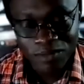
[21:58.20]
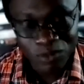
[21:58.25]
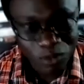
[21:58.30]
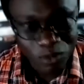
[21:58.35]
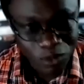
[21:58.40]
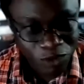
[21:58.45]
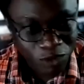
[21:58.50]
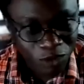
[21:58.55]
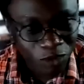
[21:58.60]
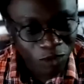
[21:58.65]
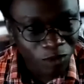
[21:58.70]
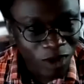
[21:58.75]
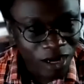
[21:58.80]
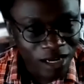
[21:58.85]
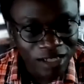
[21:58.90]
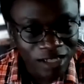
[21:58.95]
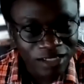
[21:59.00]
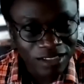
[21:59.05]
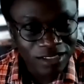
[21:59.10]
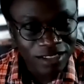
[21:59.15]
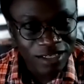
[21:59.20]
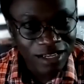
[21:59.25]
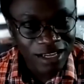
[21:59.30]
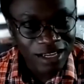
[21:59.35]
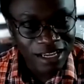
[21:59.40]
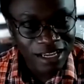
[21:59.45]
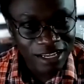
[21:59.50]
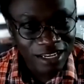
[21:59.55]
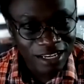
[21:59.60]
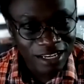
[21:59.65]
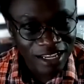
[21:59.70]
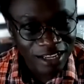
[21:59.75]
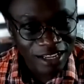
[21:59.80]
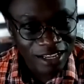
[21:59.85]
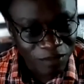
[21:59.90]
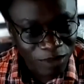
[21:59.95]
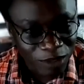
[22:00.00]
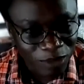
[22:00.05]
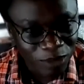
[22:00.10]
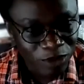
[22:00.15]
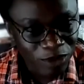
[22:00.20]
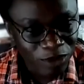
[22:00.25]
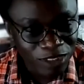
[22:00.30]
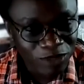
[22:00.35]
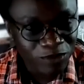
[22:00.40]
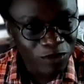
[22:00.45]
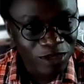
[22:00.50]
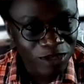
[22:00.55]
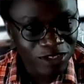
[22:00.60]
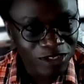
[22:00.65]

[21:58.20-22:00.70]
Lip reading: know your wallet and make sure it's well